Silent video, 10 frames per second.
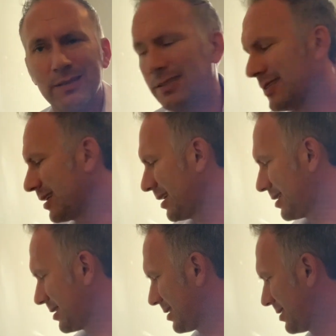In this
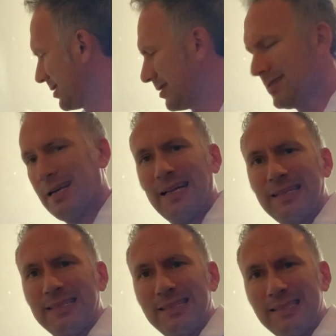case,
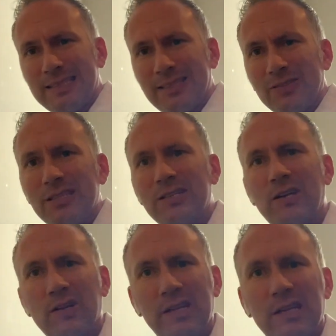adding to this outlet
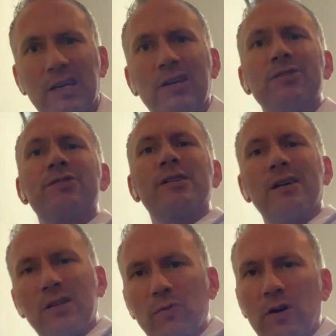on the other side
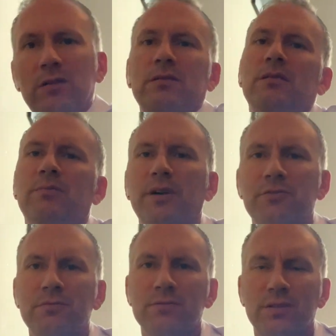of the wall in the
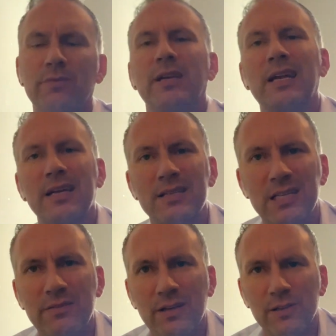bedroom so that we can hang a
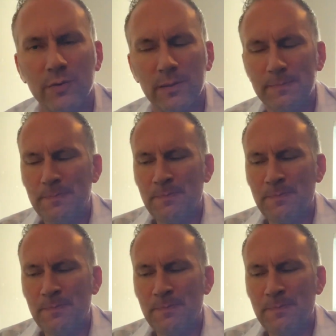TV on the wall.